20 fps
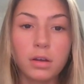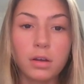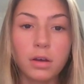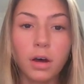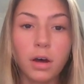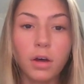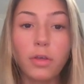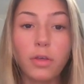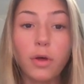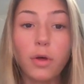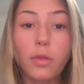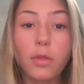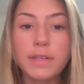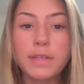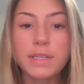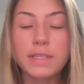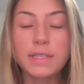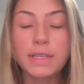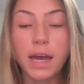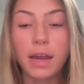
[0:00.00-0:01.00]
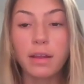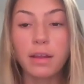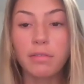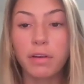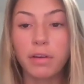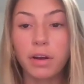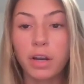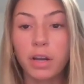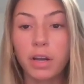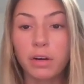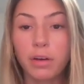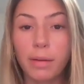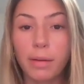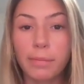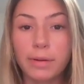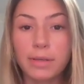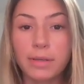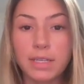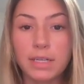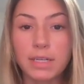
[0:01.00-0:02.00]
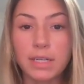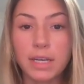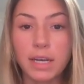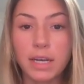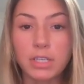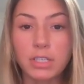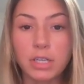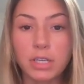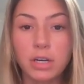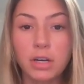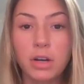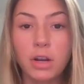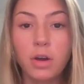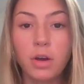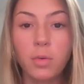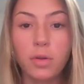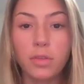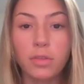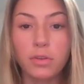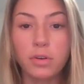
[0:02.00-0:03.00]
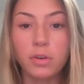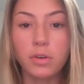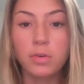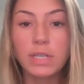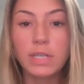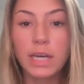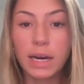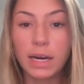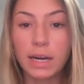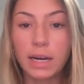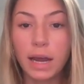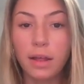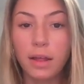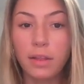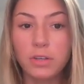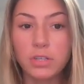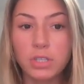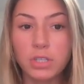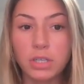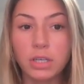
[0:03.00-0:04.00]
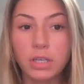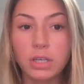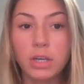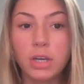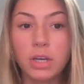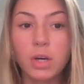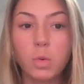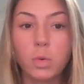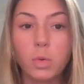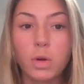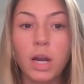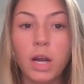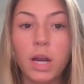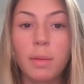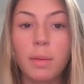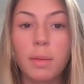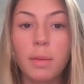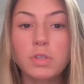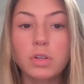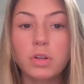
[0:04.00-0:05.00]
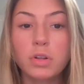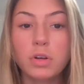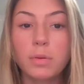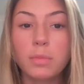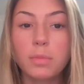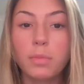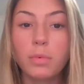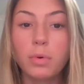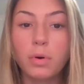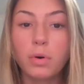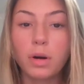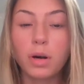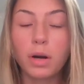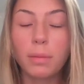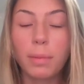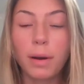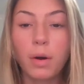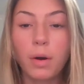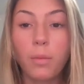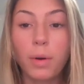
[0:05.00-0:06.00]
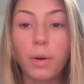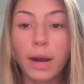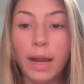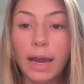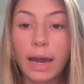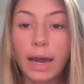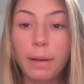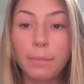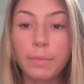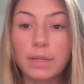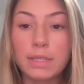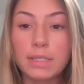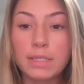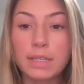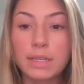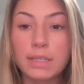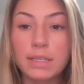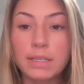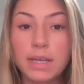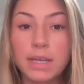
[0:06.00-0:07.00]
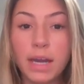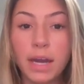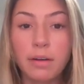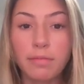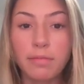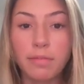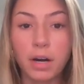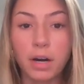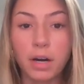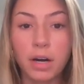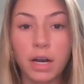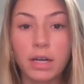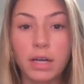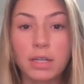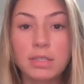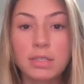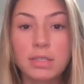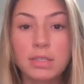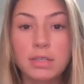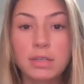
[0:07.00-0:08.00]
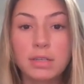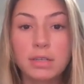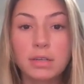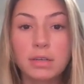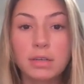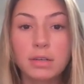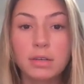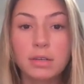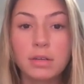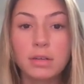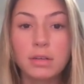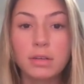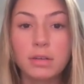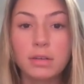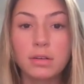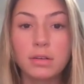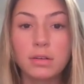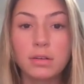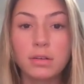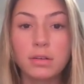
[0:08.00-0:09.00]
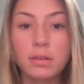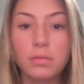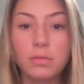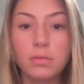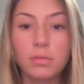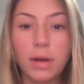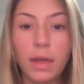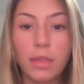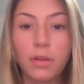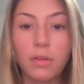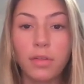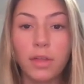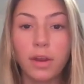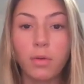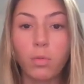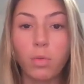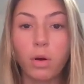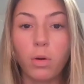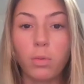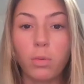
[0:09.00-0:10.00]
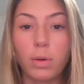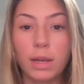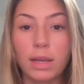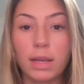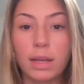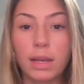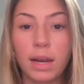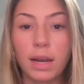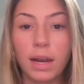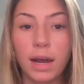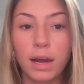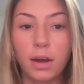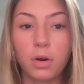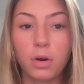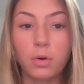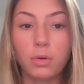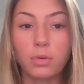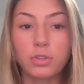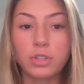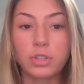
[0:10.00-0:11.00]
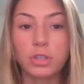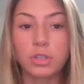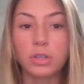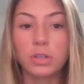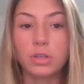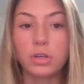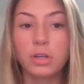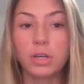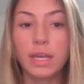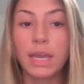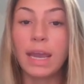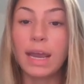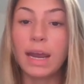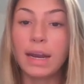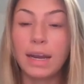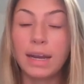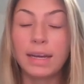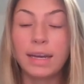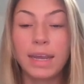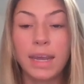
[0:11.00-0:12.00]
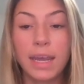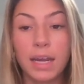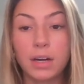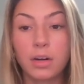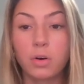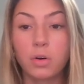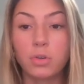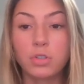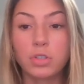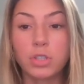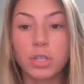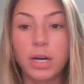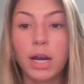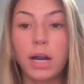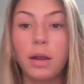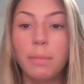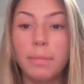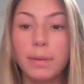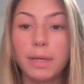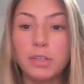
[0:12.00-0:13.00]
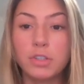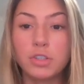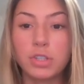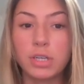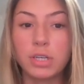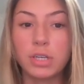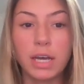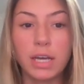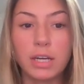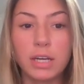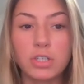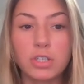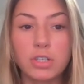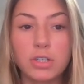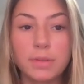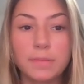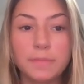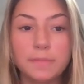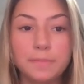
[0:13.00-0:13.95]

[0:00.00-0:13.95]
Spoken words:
Although this is not a very good representation, with new technology, we are able to learn more about what happens inside of our guts rather than what we can and can't culture on a petri dish.